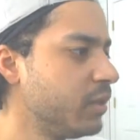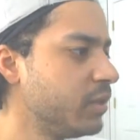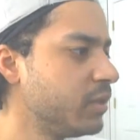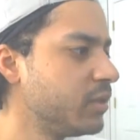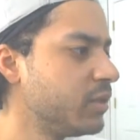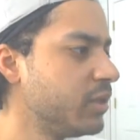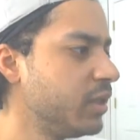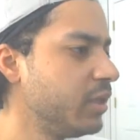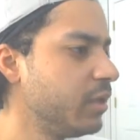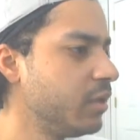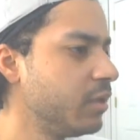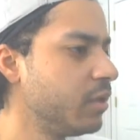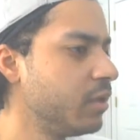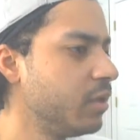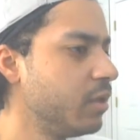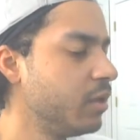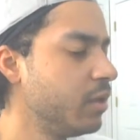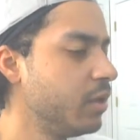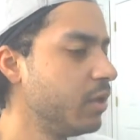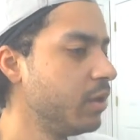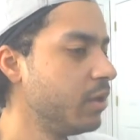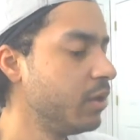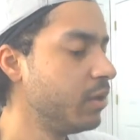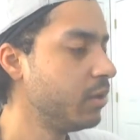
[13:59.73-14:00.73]
See,
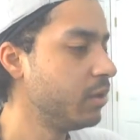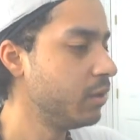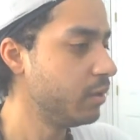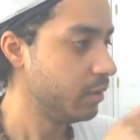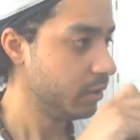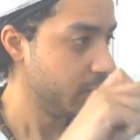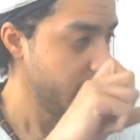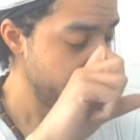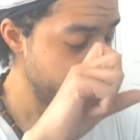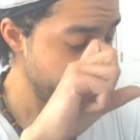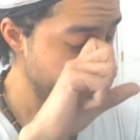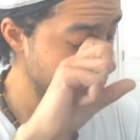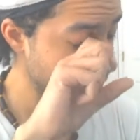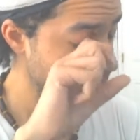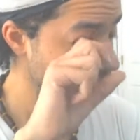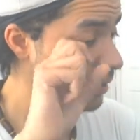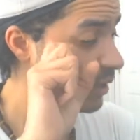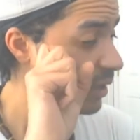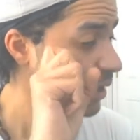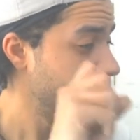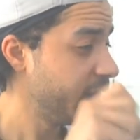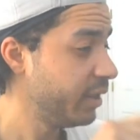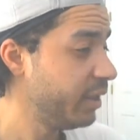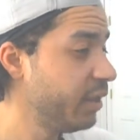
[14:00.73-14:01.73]

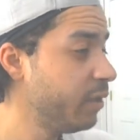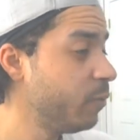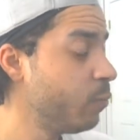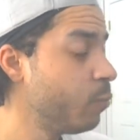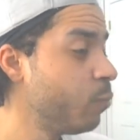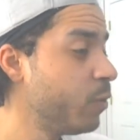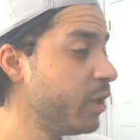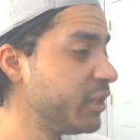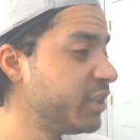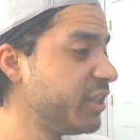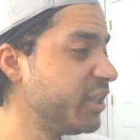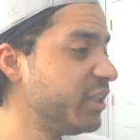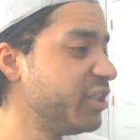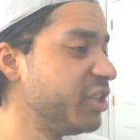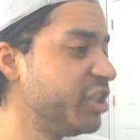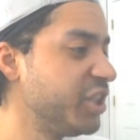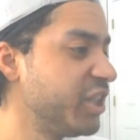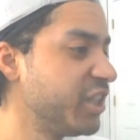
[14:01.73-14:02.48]
next, it wasn't